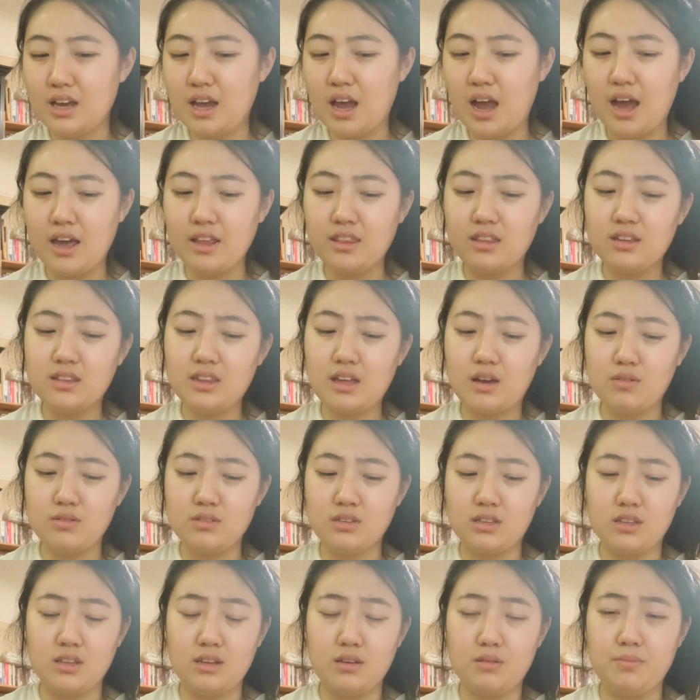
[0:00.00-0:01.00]
I thought that was
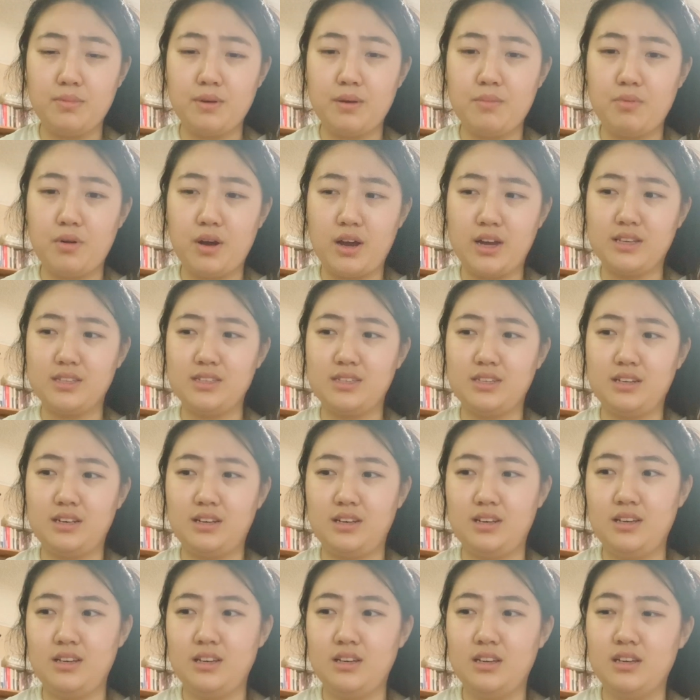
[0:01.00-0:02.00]
a little bit pricey,